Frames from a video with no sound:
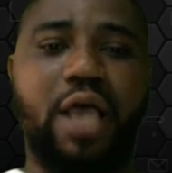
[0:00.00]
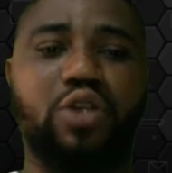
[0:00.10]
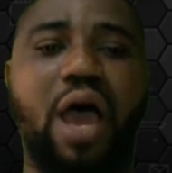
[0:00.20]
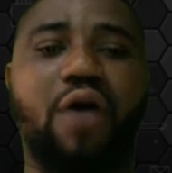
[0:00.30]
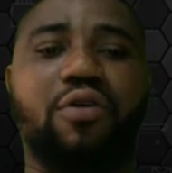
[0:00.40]

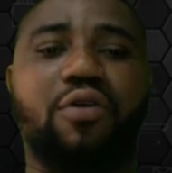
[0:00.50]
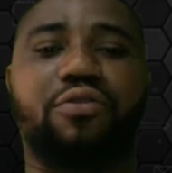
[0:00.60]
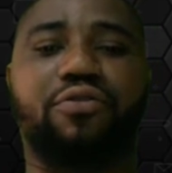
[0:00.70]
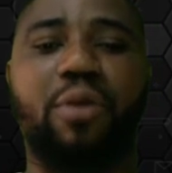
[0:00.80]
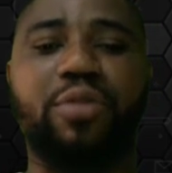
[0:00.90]
So now,
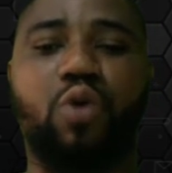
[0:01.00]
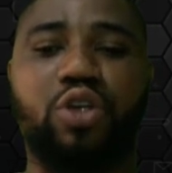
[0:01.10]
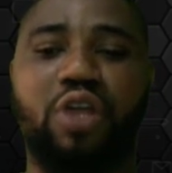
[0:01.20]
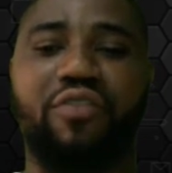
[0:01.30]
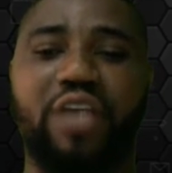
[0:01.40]
from the
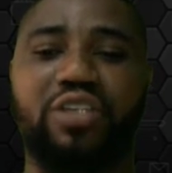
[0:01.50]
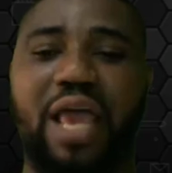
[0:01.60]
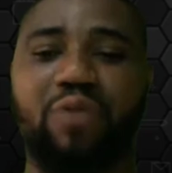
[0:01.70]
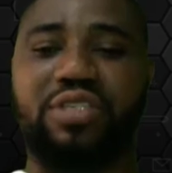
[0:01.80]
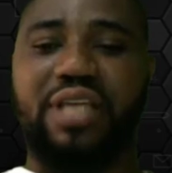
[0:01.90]
equation of reaction,
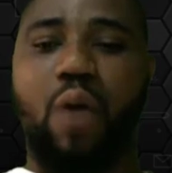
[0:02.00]
like we said,